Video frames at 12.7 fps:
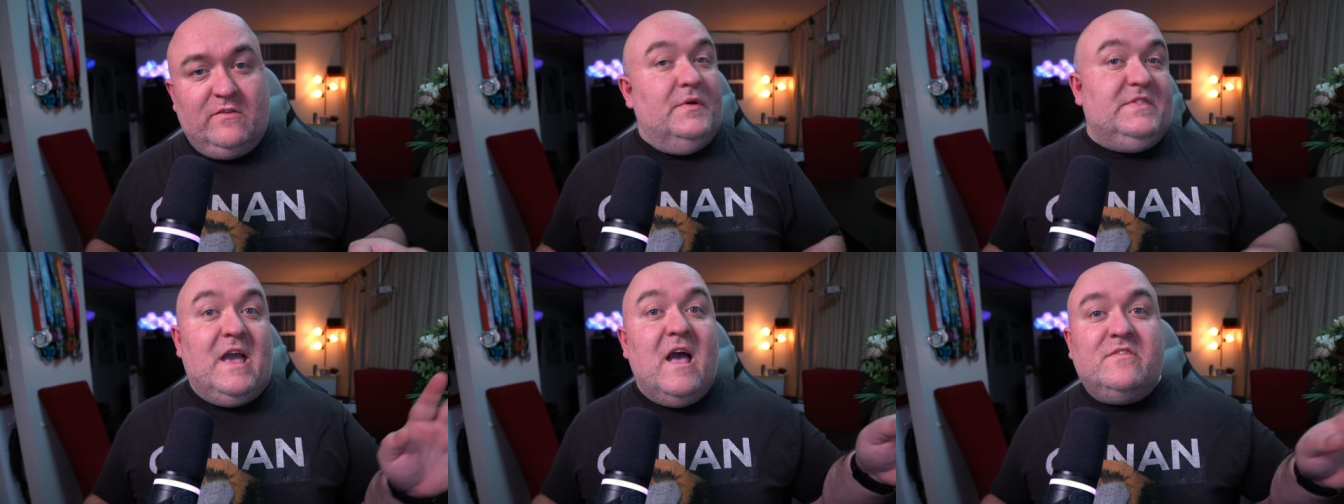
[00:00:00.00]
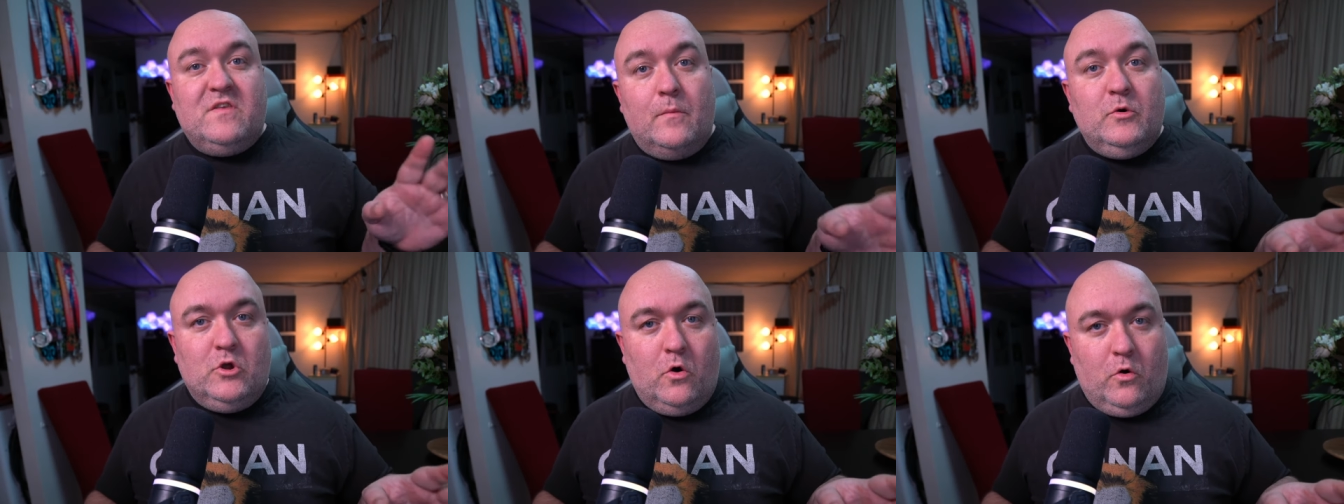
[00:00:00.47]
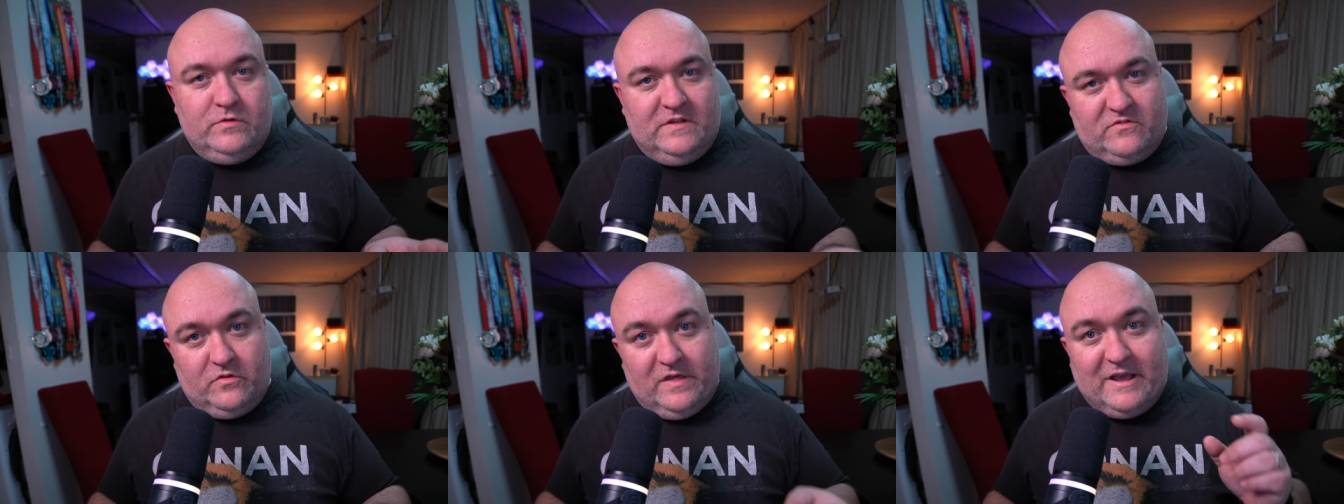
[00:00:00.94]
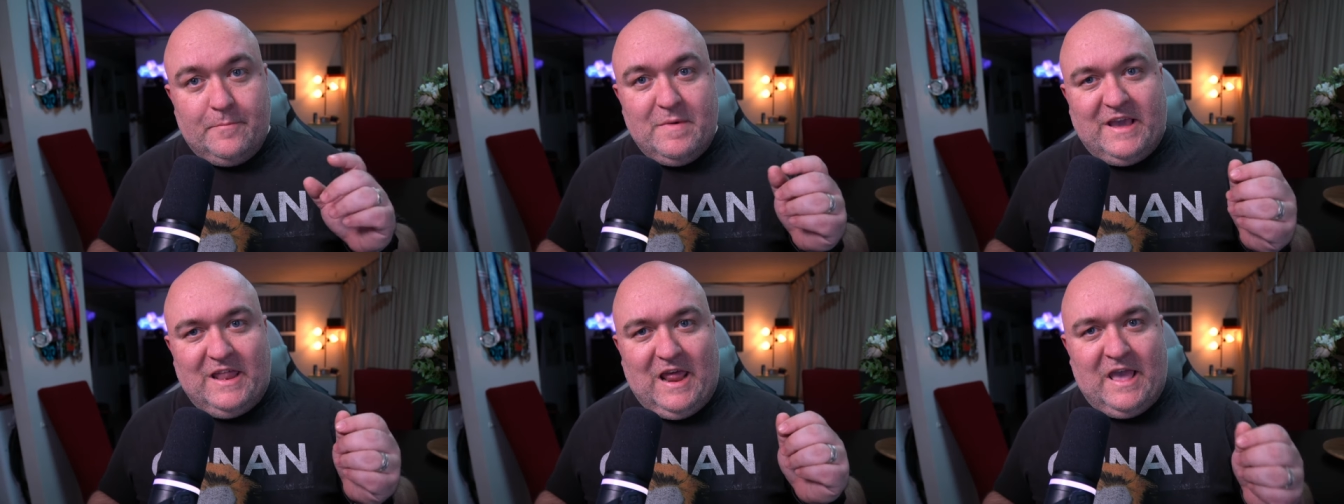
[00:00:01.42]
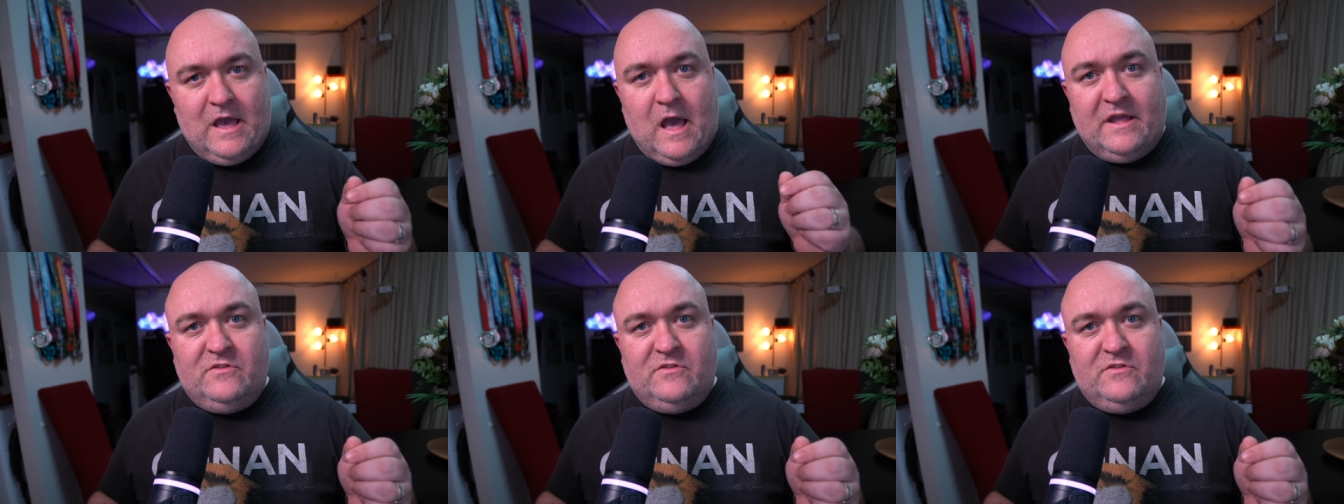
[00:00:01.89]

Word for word: but they asked someone to hold it so they can make an AI